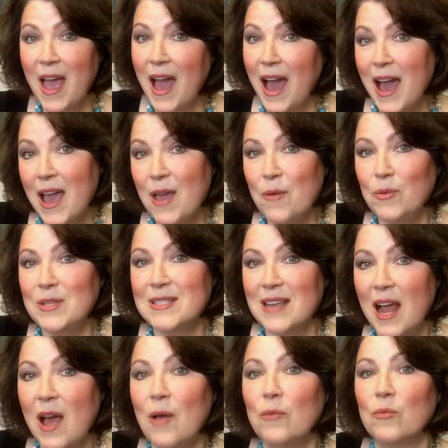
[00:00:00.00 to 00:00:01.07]
I was
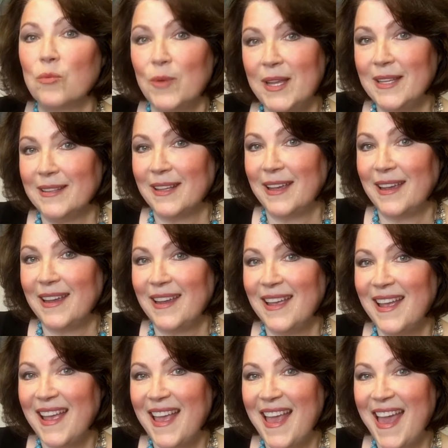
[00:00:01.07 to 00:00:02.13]
not really
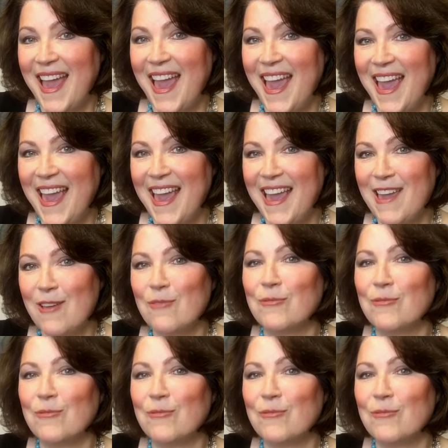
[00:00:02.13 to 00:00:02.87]
a